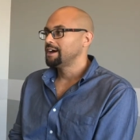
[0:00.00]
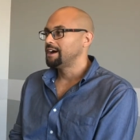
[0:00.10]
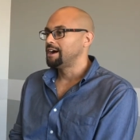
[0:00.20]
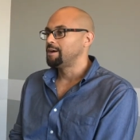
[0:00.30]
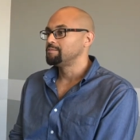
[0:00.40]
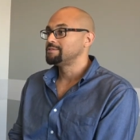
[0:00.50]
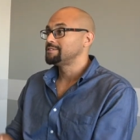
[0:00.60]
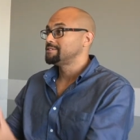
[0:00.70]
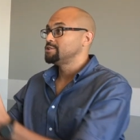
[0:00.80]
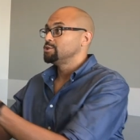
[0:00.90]
um,
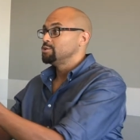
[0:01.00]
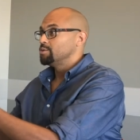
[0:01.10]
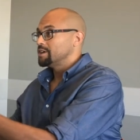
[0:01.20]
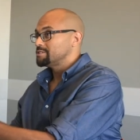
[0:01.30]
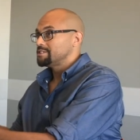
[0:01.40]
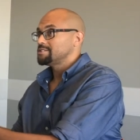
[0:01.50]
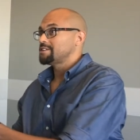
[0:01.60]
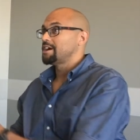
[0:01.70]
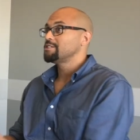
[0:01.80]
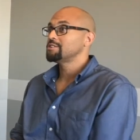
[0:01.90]
to
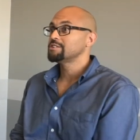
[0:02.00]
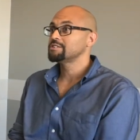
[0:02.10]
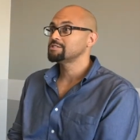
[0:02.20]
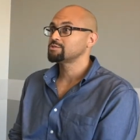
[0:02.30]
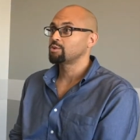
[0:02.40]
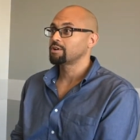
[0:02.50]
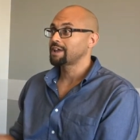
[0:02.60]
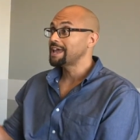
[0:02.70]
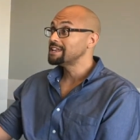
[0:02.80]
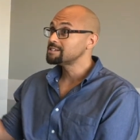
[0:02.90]
assist others or
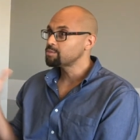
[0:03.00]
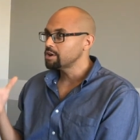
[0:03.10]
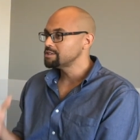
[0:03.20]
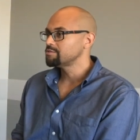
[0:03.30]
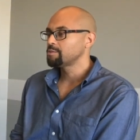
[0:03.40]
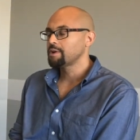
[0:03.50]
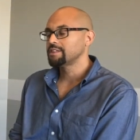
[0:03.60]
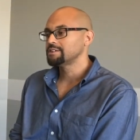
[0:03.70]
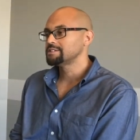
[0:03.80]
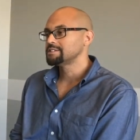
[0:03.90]
gain inspiration from
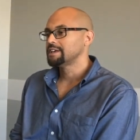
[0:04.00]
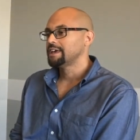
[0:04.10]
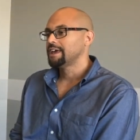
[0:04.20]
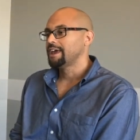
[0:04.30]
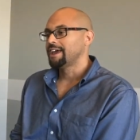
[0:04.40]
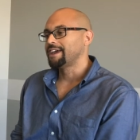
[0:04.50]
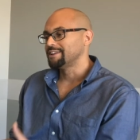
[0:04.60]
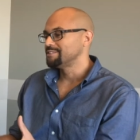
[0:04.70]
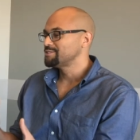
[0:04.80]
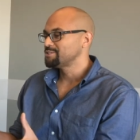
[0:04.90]
others.
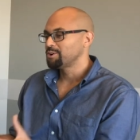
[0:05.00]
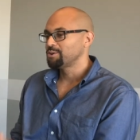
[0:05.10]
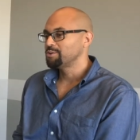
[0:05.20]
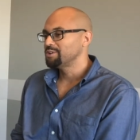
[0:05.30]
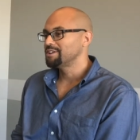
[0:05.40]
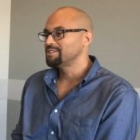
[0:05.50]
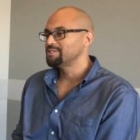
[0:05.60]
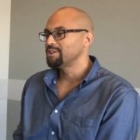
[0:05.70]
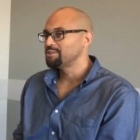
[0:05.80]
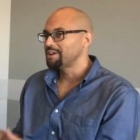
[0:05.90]
And so
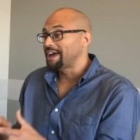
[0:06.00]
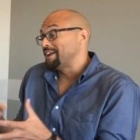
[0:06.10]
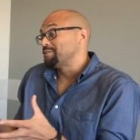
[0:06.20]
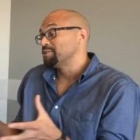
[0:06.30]
the, know,